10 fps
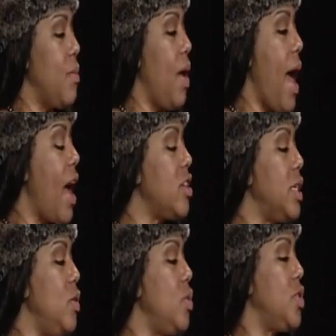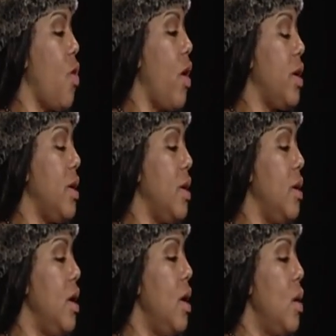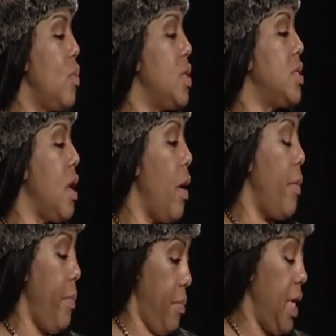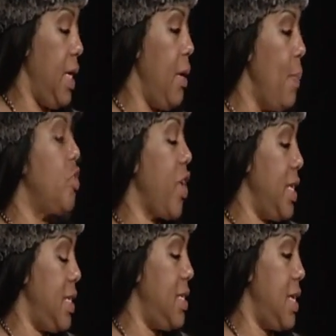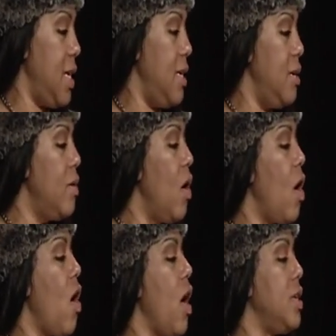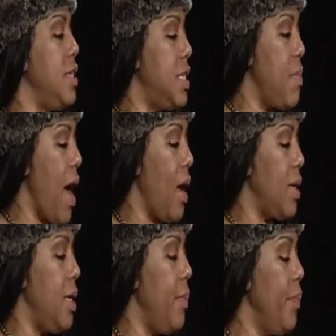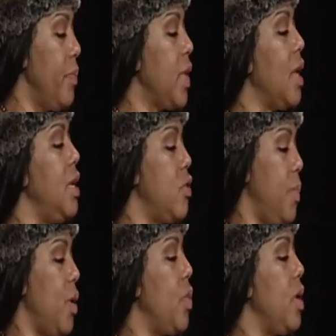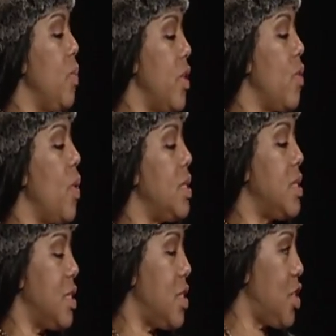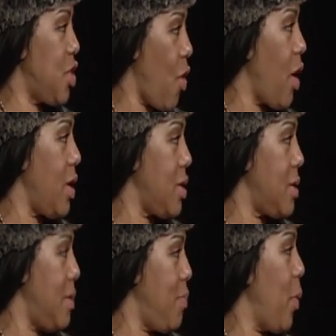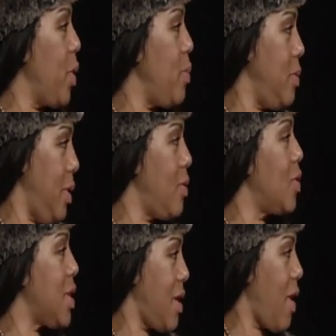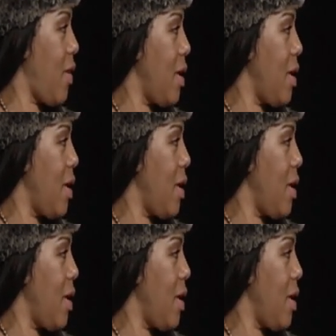well, actually, who started it was me, Tracy T, R.D. Smalley, and a little bit. We're the ones that started, but all together.